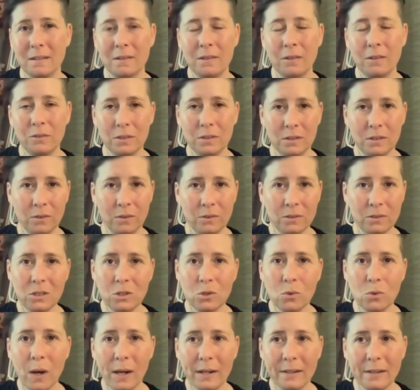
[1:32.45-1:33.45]
to those stones
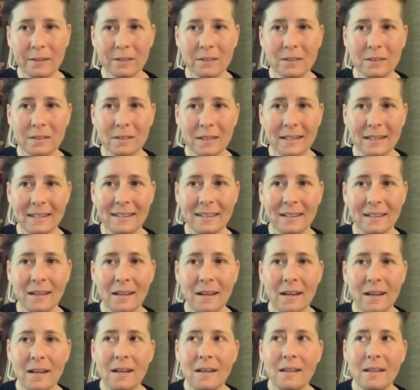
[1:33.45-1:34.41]
so you understand